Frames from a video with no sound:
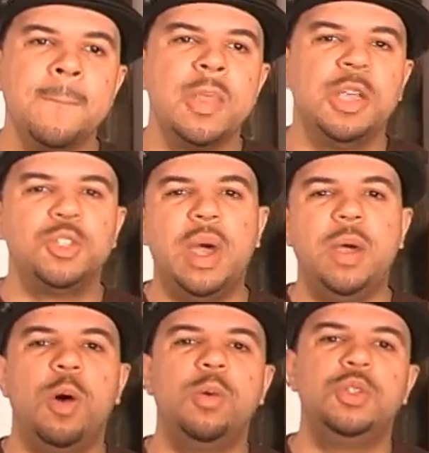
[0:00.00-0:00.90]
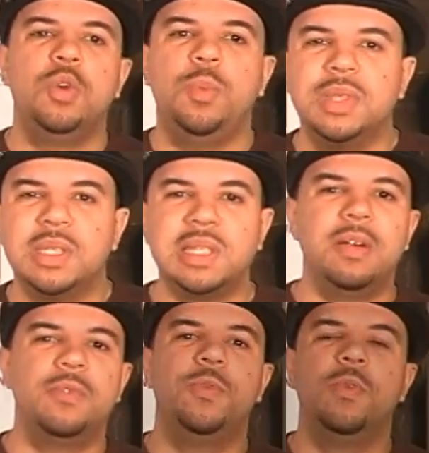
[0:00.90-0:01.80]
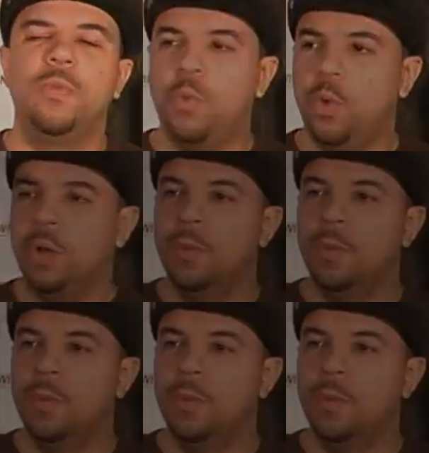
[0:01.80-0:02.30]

So I always grew up with this love for